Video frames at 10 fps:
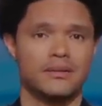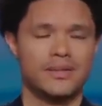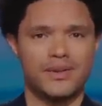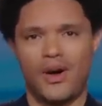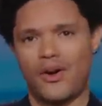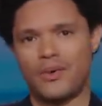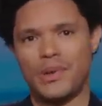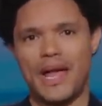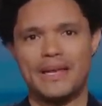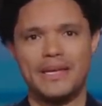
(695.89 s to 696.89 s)
That's a
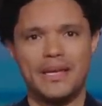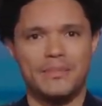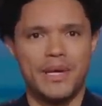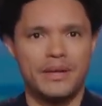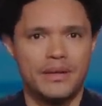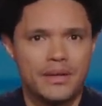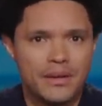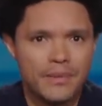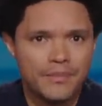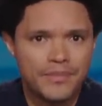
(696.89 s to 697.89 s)
horrible idea, man
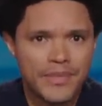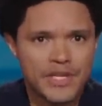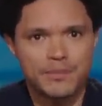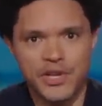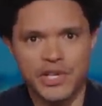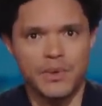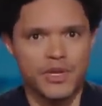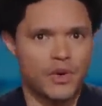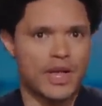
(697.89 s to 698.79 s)
especially when your